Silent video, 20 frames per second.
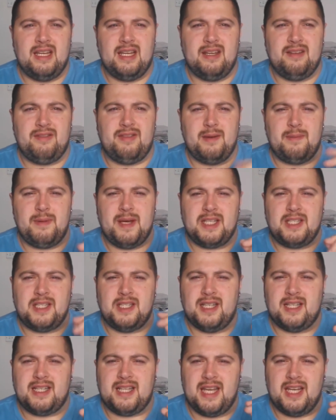If you
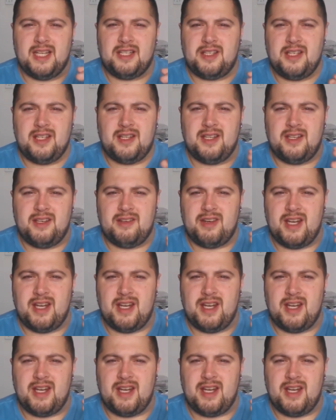imagine the texture of the